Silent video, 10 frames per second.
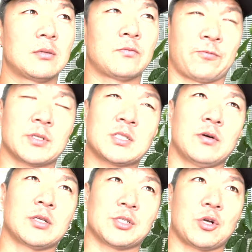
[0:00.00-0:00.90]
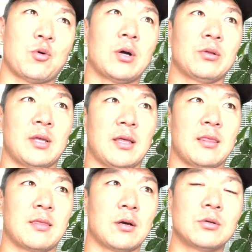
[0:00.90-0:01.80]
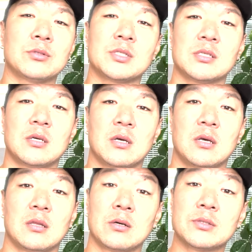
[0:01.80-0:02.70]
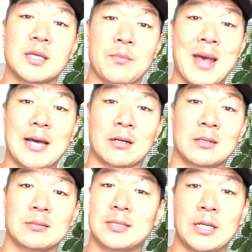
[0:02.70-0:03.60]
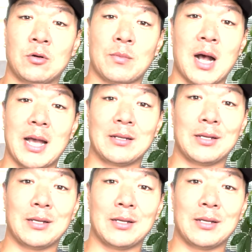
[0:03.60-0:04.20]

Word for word: first of all there's a quote that those those that matter, they don't mind.